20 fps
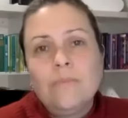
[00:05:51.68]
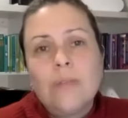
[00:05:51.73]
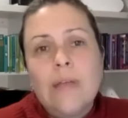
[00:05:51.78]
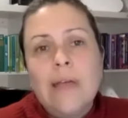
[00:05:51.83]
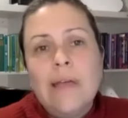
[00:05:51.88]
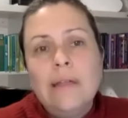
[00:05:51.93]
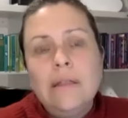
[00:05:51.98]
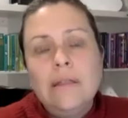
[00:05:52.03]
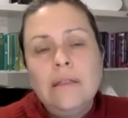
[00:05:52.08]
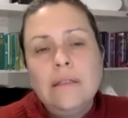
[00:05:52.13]

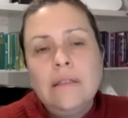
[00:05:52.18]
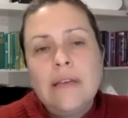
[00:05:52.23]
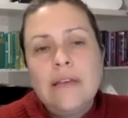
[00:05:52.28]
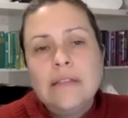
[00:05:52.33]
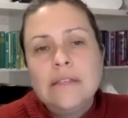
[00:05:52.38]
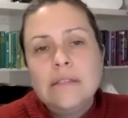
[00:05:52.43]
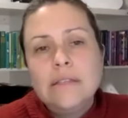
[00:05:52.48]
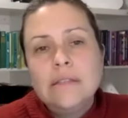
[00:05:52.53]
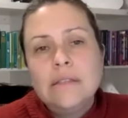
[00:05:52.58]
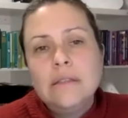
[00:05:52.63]
And
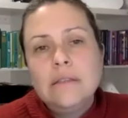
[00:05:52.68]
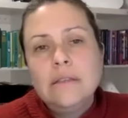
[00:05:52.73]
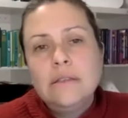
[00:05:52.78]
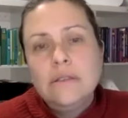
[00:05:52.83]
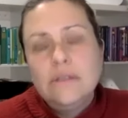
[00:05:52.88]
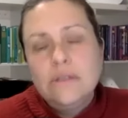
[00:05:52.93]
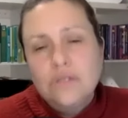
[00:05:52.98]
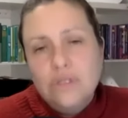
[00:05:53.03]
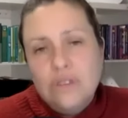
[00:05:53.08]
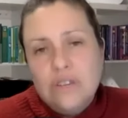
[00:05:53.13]
that's the
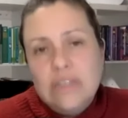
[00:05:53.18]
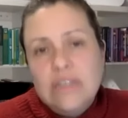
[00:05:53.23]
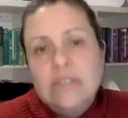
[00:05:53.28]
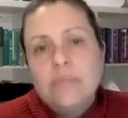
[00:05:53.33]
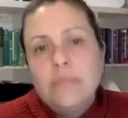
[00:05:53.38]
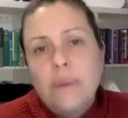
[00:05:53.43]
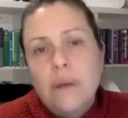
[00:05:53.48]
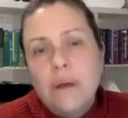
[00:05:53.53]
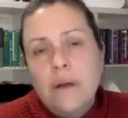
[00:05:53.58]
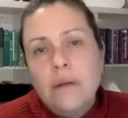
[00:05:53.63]

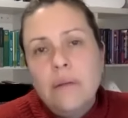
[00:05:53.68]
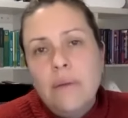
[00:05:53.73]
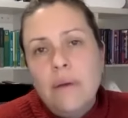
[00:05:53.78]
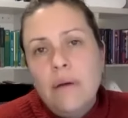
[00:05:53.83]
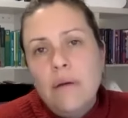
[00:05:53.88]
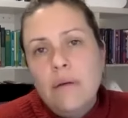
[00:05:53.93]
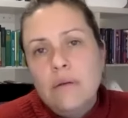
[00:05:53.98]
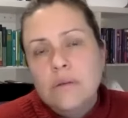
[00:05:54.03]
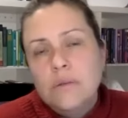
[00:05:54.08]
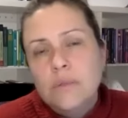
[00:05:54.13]
trickiest part
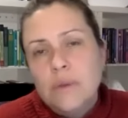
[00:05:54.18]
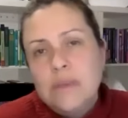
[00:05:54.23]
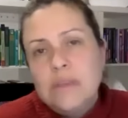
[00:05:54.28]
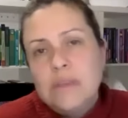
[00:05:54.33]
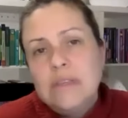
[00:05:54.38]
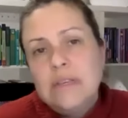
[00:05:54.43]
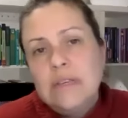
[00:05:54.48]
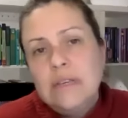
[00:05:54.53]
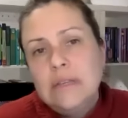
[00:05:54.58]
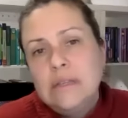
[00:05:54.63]
about
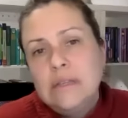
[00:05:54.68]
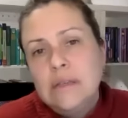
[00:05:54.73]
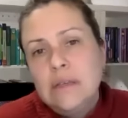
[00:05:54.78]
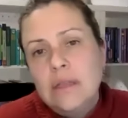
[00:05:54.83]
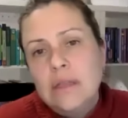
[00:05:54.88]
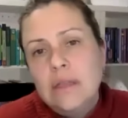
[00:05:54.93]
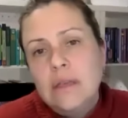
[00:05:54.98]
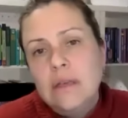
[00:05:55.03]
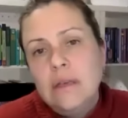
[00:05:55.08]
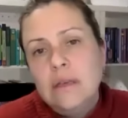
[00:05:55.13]
spicy kids,
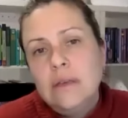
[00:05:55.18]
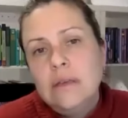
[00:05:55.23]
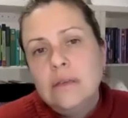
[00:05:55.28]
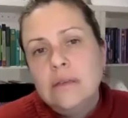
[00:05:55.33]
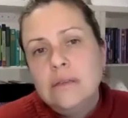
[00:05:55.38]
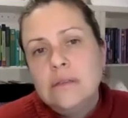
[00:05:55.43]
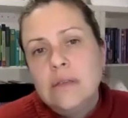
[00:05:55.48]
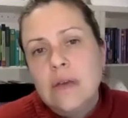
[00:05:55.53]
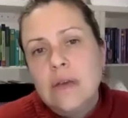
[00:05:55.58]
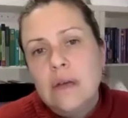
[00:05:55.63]
I think,
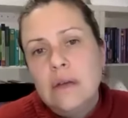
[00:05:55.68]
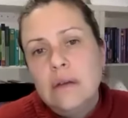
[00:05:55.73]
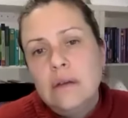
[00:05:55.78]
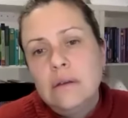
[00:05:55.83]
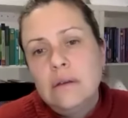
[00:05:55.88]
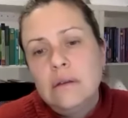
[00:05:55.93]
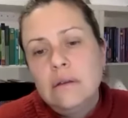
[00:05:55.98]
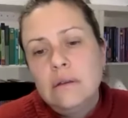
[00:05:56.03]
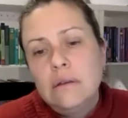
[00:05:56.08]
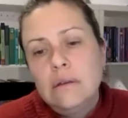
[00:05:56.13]
is
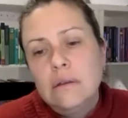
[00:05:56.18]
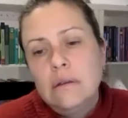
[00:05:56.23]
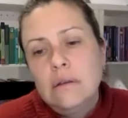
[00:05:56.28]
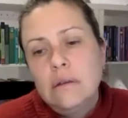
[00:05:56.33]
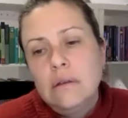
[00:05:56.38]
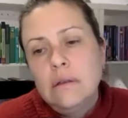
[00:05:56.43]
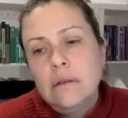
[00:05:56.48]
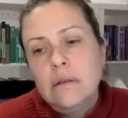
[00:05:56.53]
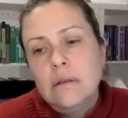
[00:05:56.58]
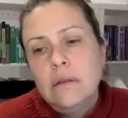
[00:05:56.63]
that
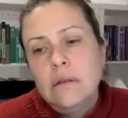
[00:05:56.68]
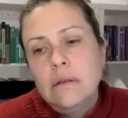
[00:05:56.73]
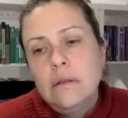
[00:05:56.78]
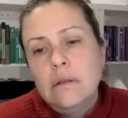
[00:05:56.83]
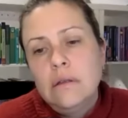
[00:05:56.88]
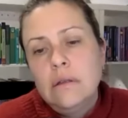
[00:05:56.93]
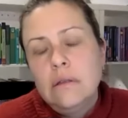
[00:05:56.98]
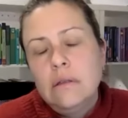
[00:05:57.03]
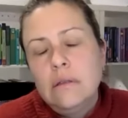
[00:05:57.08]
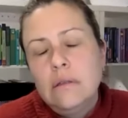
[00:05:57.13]

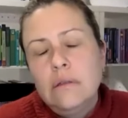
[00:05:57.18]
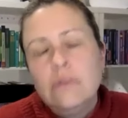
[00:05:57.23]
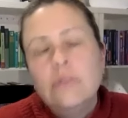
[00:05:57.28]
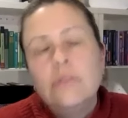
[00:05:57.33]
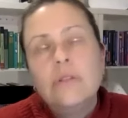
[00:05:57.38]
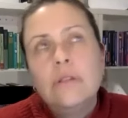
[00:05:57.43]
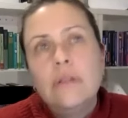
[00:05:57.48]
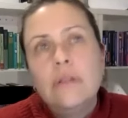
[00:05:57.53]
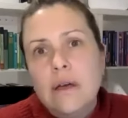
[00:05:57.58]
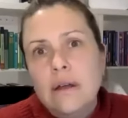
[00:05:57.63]
there's
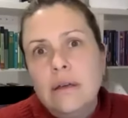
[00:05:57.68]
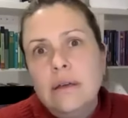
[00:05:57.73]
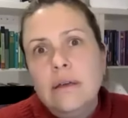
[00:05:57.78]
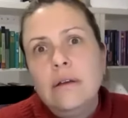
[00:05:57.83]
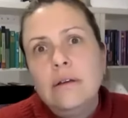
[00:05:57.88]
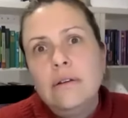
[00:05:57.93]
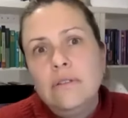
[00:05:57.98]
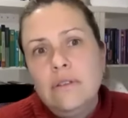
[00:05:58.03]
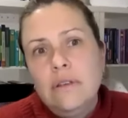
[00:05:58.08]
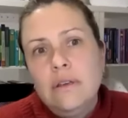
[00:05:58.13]
a lot of
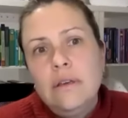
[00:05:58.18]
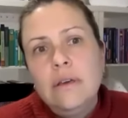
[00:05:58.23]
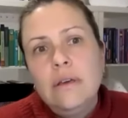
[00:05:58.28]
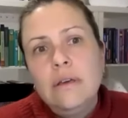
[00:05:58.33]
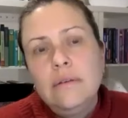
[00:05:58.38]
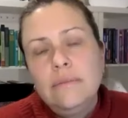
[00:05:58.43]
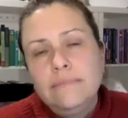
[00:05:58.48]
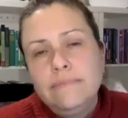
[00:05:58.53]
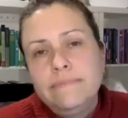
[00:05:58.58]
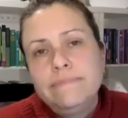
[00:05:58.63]
care
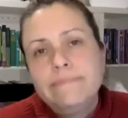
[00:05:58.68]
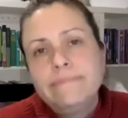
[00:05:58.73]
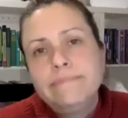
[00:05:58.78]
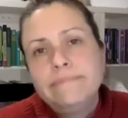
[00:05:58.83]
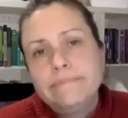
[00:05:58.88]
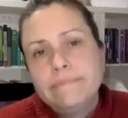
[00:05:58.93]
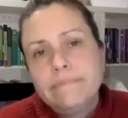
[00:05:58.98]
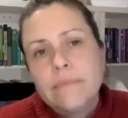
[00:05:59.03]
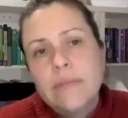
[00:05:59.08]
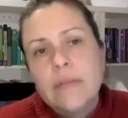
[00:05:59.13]
seeking
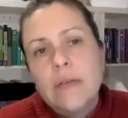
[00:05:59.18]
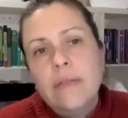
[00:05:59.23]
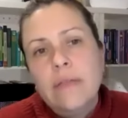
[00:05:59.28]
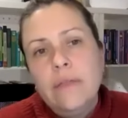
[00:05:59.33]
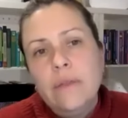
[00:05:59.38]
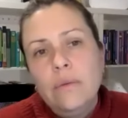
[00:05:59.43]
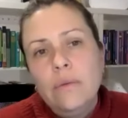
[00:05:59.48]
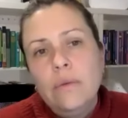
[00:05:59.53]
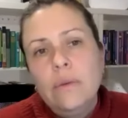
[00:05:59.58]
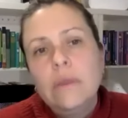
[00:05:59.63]
and
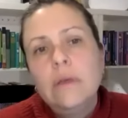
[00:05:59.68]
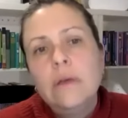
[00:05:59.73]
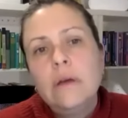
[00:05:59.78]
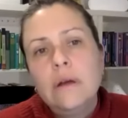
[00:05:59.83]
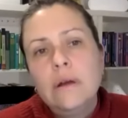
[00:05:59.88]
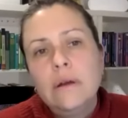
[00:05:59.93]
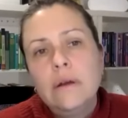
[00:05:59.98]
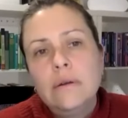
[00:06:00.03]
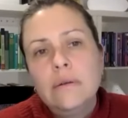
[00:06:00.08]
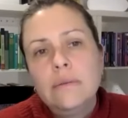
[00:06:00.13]
they're really
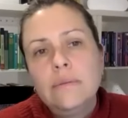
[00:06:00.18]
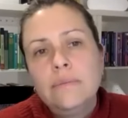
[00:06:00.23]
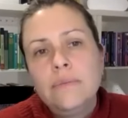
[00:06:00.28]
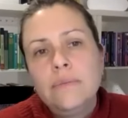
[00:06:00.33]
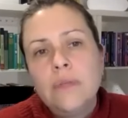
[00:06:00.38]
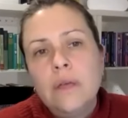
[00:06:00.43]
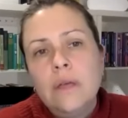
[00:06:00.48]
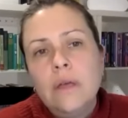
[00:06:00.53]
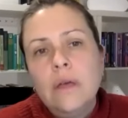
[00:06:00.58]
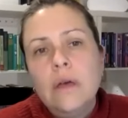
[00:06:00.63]
hard.
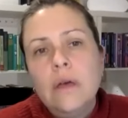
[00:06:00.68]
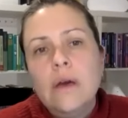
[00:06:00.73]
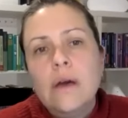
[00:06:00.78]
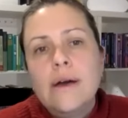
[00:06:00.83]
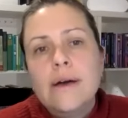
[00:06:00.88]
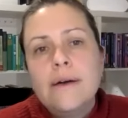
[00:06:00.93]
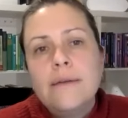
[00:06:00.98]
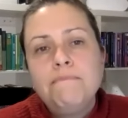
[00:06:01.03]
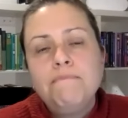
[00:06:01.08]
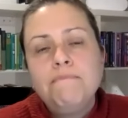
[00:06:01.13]

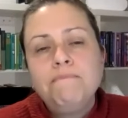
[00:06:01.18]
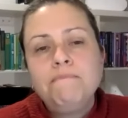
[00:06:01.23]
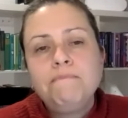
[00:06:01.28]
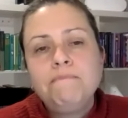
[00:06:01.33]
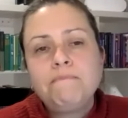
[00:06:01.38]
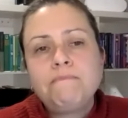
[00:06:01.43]
So